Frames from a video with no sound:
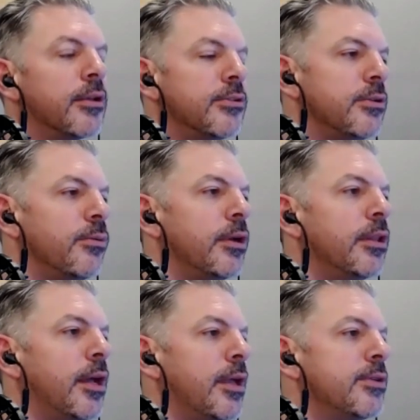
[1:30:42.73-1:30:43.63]
Because you
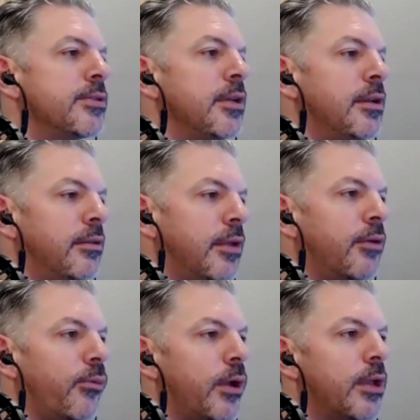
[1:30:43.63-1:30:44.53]
realized in a lot
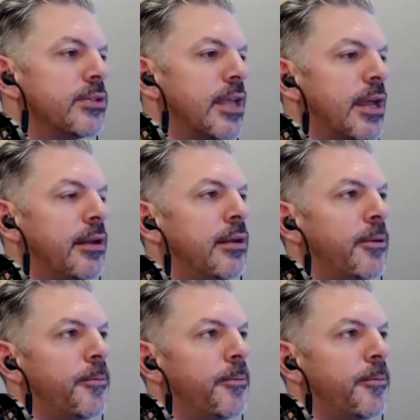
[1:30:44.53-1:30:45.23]
of ways that